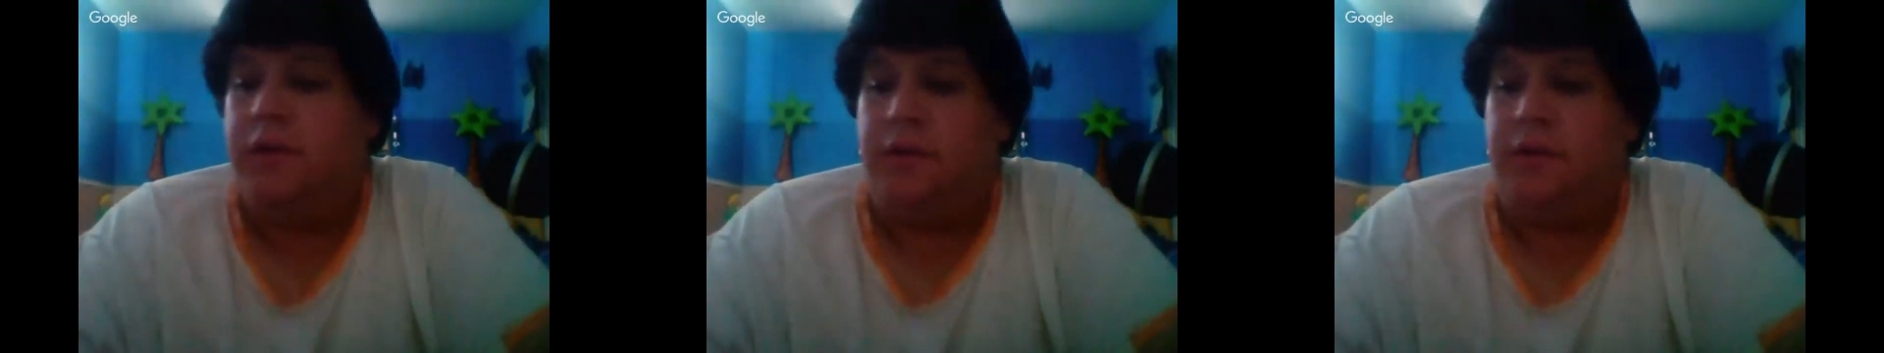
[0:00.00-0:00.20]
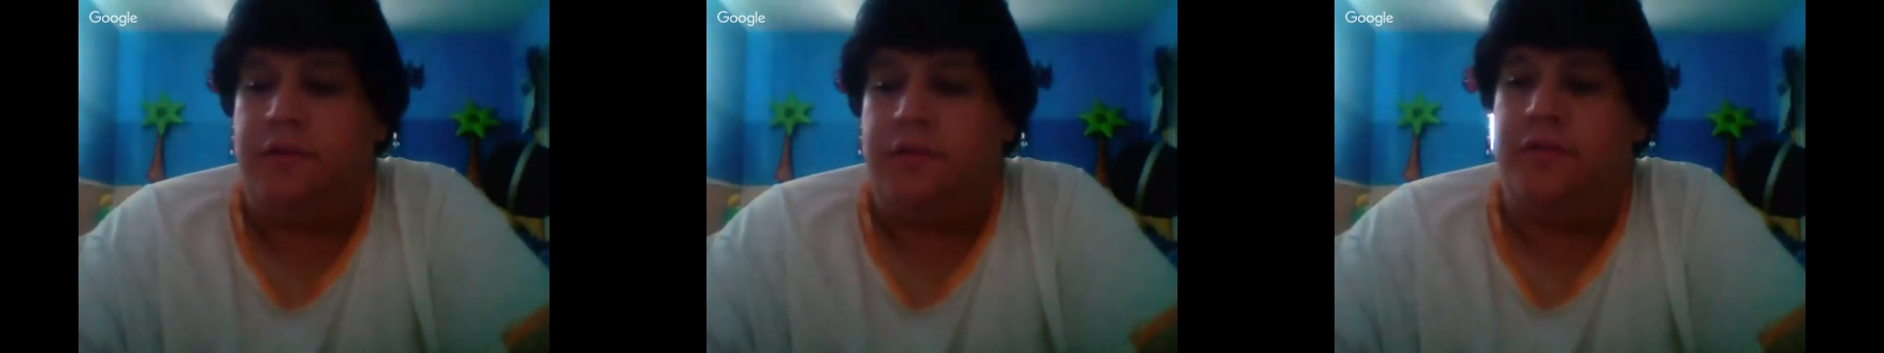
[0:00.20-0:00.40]

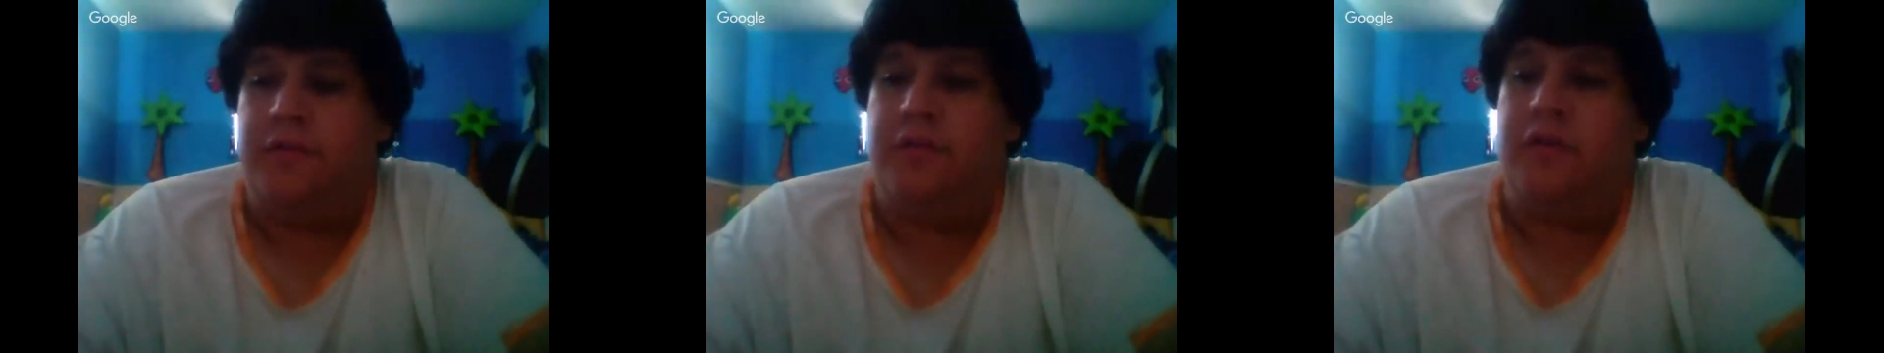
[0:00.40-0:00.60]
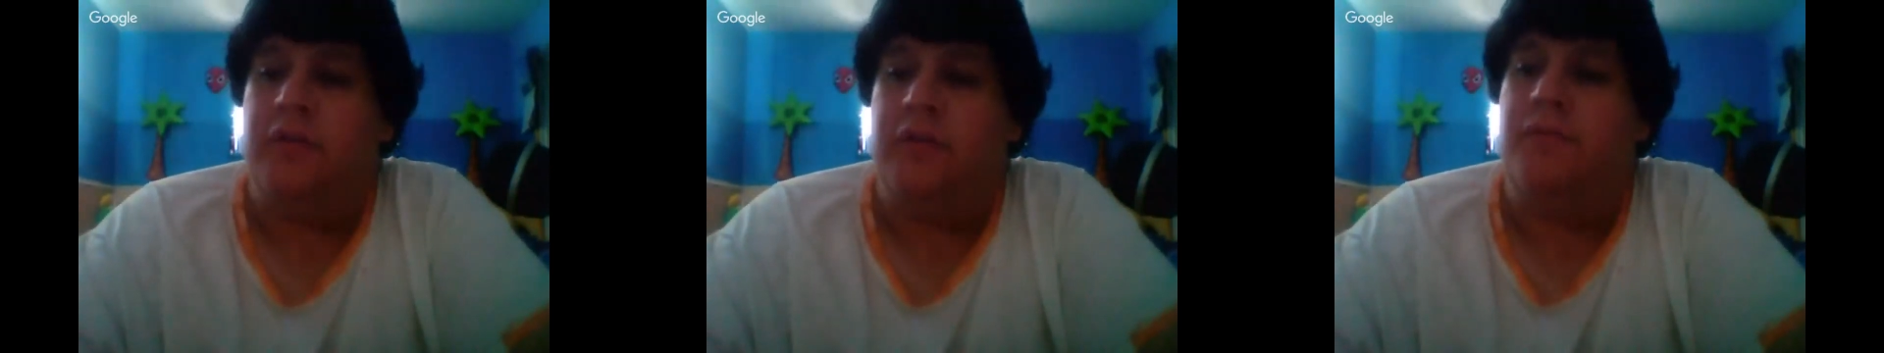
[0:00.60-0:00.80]
He's over
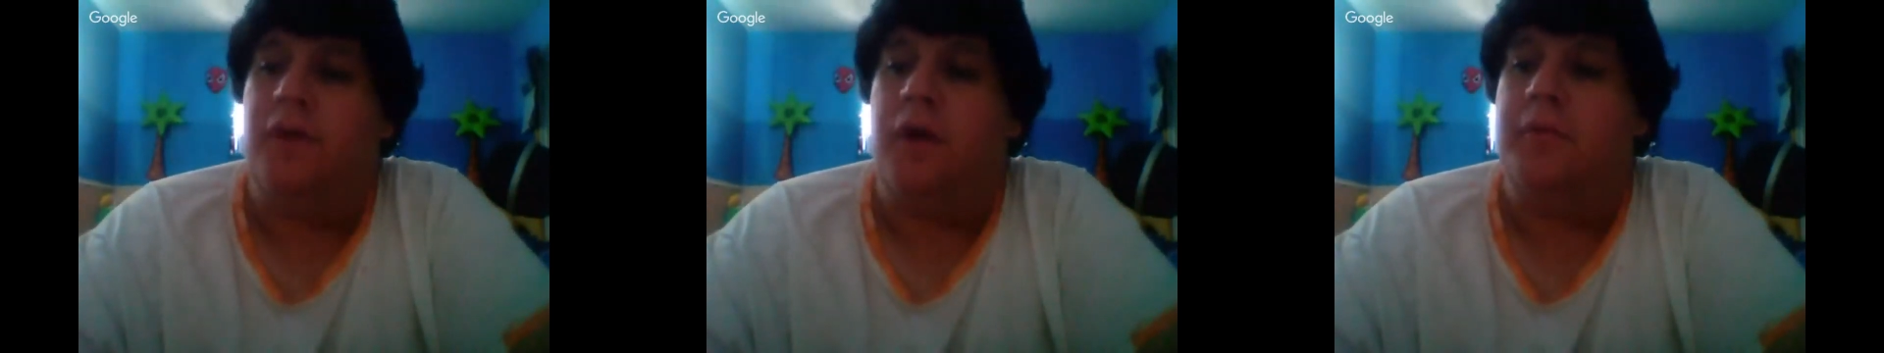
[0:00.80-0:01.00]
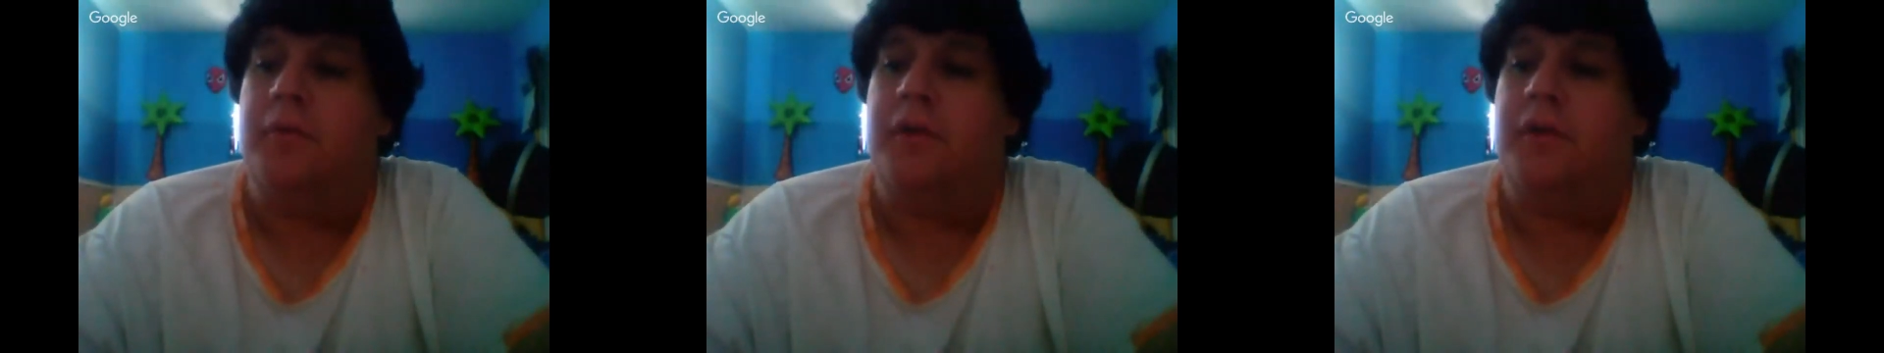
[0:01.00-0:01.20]
here
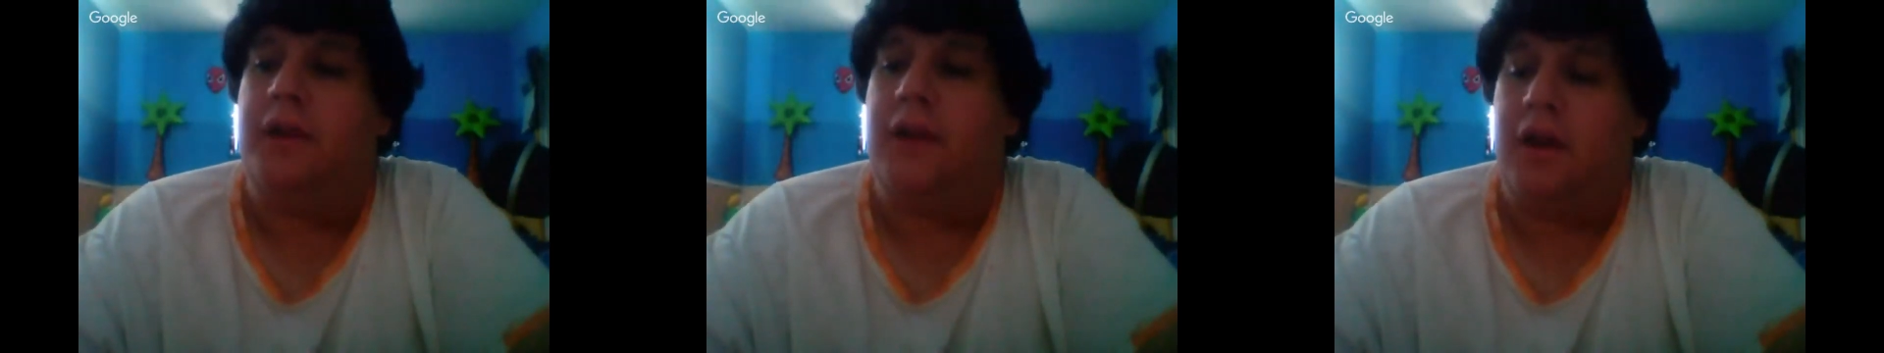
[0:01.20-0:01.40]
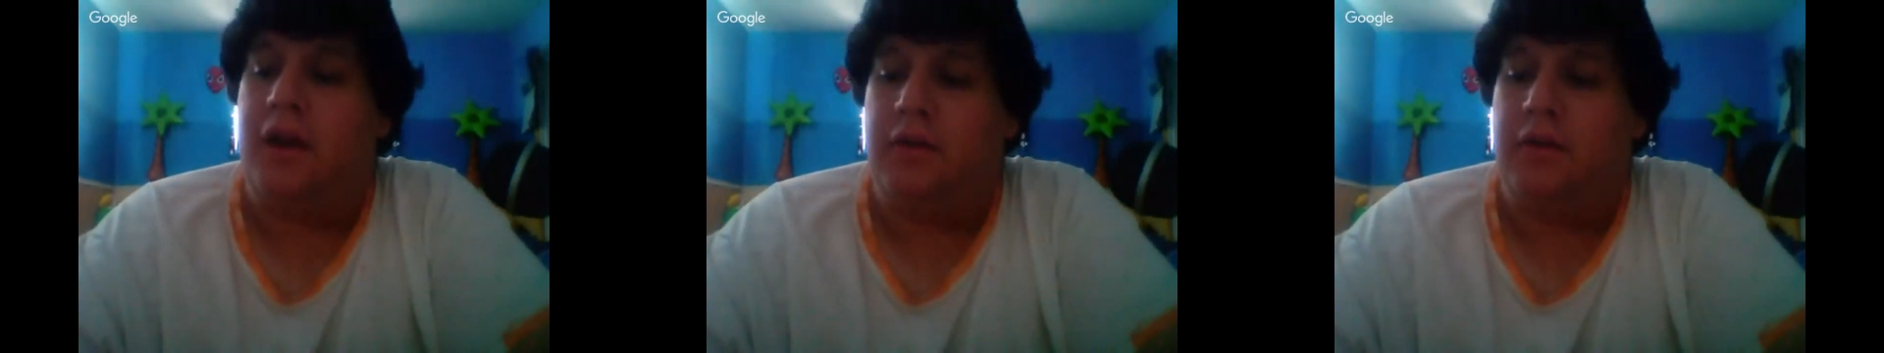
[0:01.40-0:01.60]
vomiting
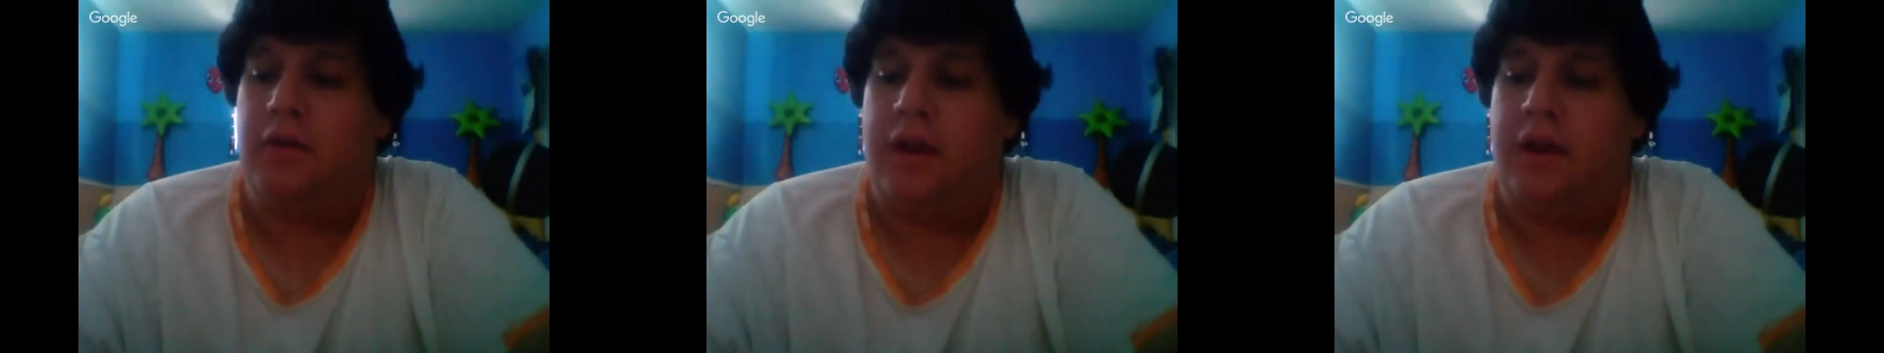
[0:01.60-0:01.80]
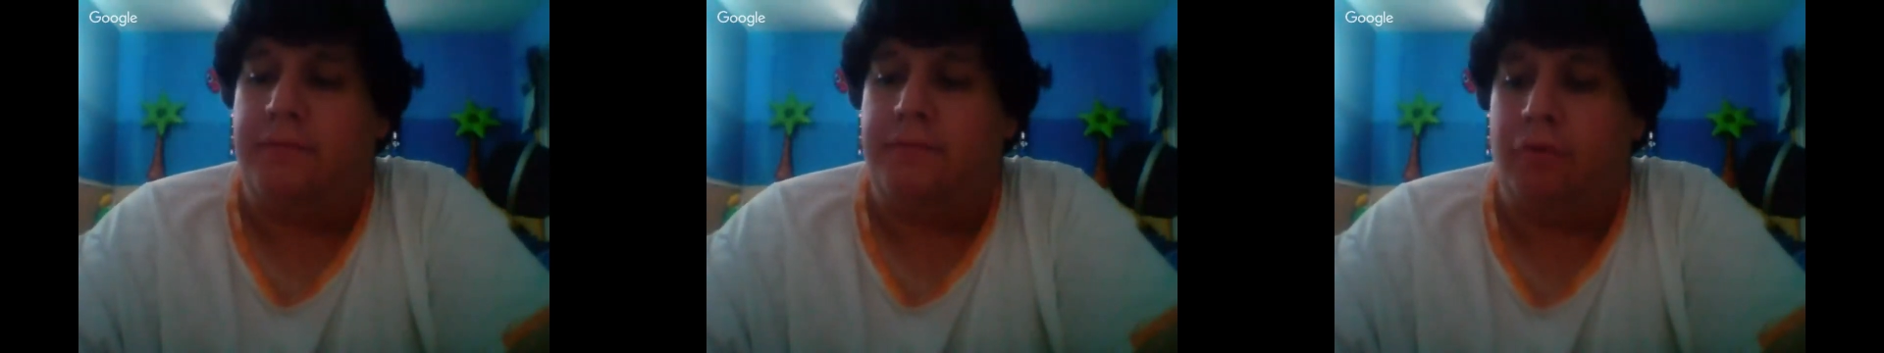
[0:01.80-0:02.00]
out
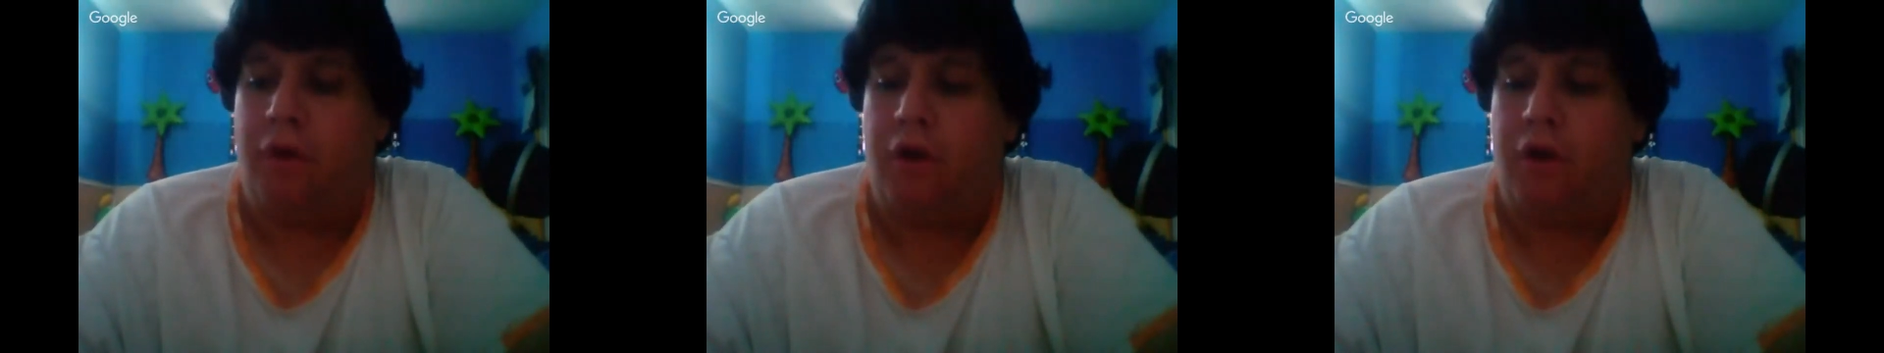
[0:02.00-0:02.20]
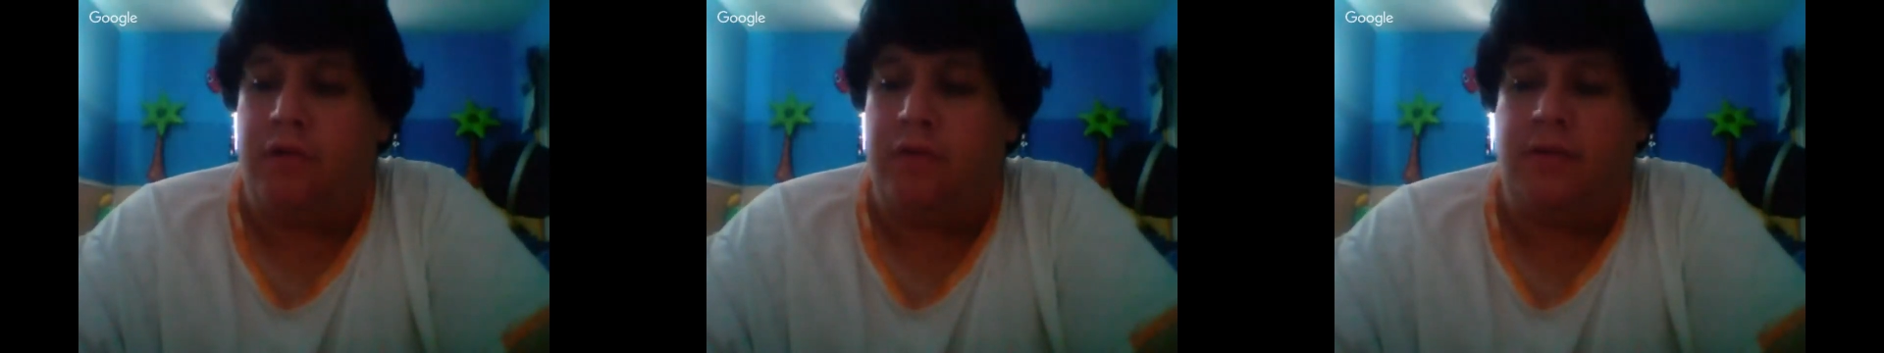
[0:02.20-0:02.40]
live
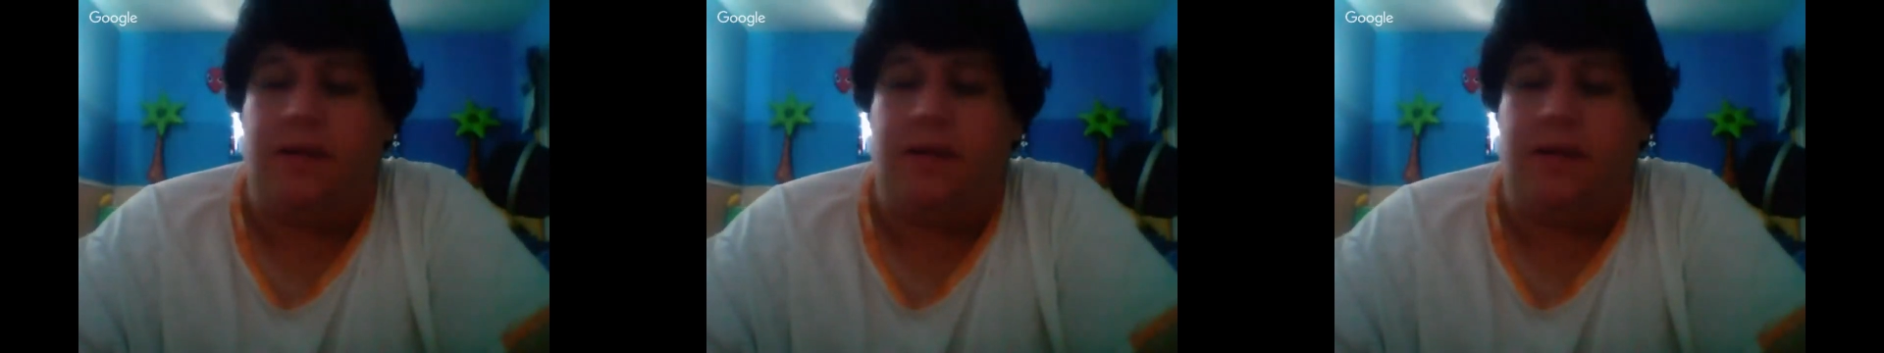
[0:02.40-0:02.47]
frogs,